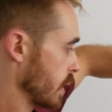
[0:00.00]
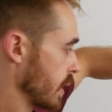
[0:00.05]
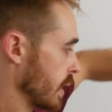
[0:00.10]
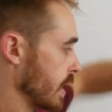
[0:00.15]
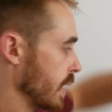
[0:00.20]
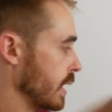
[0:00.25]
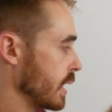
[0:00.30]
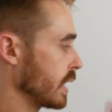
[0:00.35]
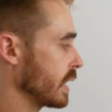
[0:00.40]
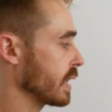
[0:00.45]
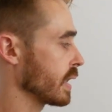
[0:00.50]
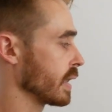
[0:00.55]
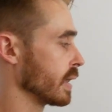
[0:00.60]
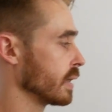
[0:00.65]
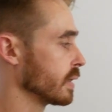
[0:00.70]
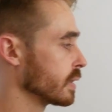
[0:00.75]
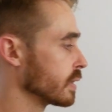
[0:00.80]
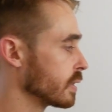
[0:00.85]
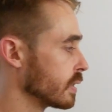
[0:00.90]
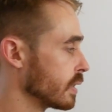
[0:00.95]

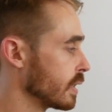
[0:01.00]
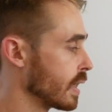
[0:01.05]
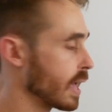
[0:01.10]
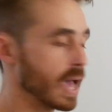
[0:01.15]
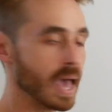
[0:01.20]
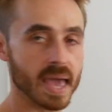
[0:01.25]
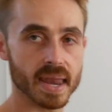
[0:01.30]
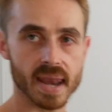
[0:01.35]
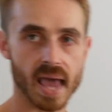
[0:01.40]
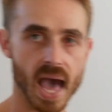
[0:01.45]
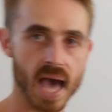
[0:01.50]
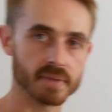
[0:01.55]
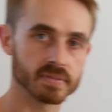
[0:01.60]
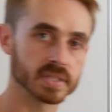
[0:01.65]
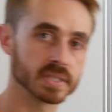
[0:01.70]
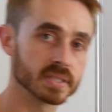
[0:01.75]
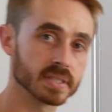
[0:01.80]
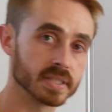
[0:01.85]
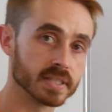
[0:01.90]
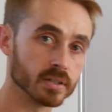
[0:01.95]
here and have
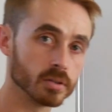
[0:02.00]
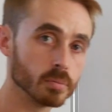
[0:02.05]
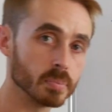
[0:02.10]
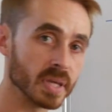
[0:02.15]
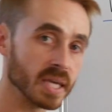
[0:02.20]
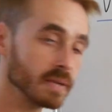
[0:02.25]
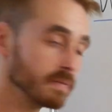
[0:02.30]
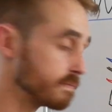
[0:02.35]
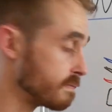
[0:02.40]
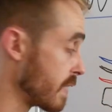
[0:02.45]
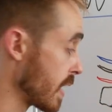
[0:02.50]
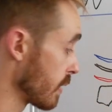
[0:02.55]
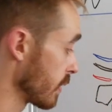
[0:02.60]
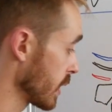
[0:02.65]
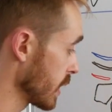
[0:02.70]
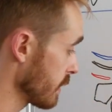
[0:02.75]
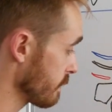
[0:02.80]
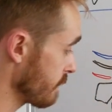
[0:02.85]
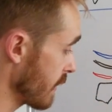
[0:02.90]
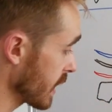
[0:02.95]
it still be
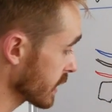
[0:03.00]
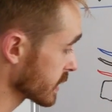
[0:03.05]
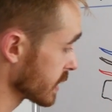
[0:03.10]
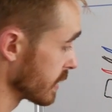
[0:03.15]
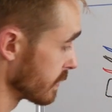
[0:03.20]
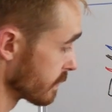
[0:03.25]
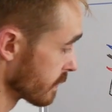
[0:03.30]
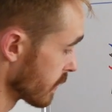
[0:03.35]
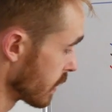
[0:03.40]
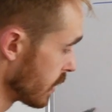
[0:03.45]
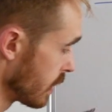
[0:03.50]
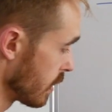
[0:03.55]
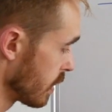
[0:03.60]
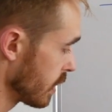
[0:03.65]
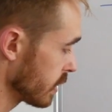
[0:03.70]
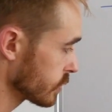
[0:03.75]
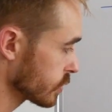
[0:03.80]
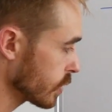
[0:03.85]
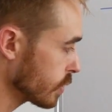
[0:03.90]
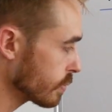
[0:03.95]
very effective.
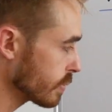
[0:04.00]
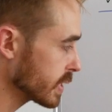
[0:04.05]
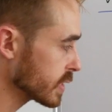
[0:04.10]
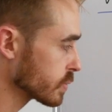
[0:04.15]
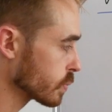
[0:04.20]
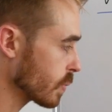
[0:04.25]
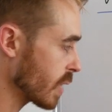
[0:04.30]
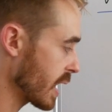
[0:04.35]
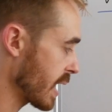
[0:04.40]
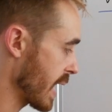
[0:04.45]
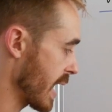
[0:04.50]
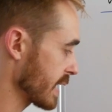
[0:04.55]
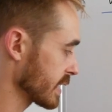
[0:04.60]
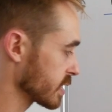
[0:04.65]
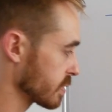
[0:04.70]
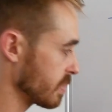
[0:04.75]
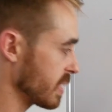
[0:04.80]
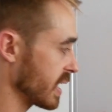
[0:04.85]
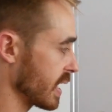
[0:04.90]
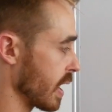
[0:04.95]
There's no reason why it has
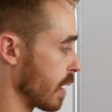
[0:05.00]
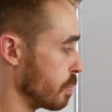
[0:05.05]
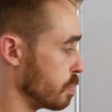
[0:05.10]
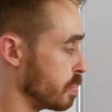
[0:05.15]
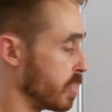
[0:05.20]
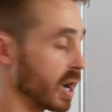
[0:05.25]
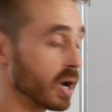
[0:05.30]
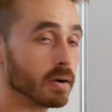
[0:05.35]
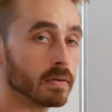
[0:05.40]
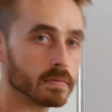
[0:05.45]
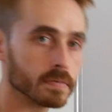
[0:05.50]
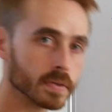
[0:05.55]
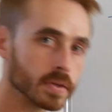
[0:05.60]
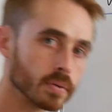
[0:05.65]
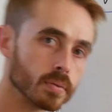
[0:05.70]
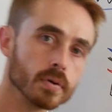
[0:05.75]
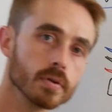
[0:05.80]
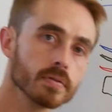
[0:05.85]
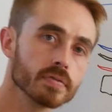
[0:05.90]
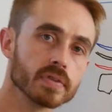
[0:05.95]
to be above
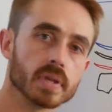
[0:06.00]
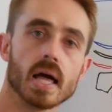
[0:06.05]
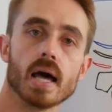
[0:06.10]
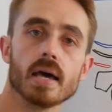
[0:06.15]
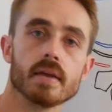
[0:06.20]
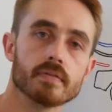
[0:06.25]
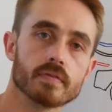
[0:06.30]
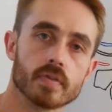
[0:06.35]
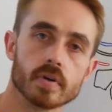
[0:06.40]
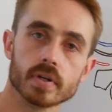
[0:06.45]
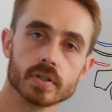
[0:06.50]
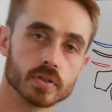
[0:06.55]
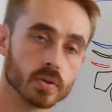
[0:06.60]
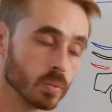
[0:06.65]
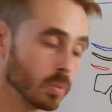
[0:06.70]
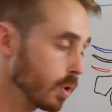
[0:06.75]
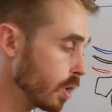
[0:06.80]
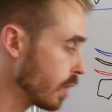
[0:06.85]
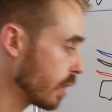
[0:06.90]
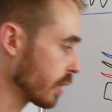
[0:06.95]
the roofline for it to
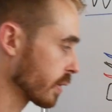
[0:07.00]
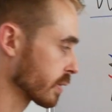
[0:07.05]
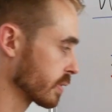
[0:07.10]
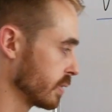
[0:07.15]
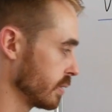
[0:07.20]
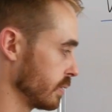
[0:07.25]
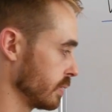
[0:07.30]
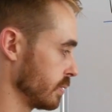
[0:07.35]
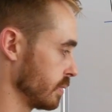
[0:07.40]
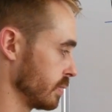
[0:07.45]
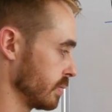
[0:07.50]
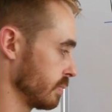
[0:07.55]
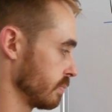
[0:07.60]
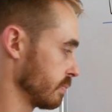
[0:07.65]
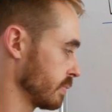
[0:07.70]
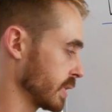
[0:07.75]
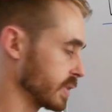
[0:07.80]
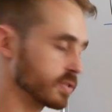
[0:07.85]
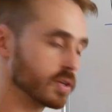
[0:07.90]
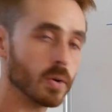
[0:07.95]
work.
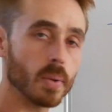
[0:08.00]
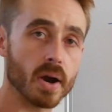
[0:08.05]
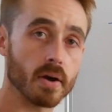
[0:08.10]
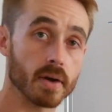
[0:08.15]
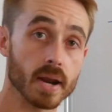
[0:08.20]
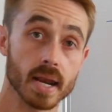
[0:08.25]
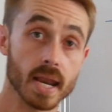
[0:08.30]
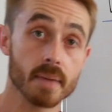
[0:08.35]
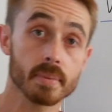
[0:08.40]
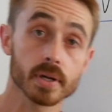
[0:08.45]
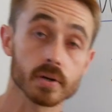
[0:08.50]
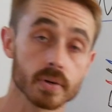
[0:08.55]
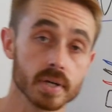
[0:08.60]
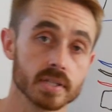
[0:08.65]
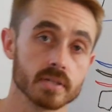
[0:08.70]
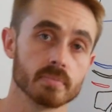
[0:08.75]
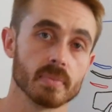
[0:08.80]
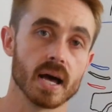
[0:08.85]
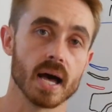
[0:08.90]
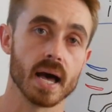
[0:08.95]
There's no aerodynamic
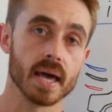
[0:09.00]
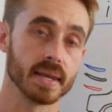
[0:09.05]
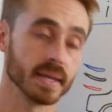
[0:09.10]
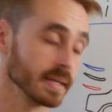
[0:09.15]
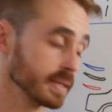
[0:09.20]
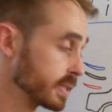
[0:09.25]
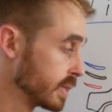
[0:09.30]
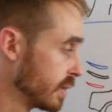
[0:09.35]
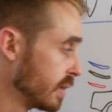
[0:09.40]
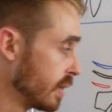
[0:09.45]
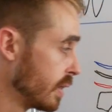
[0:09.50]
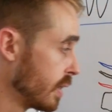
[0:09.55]
reason behind it.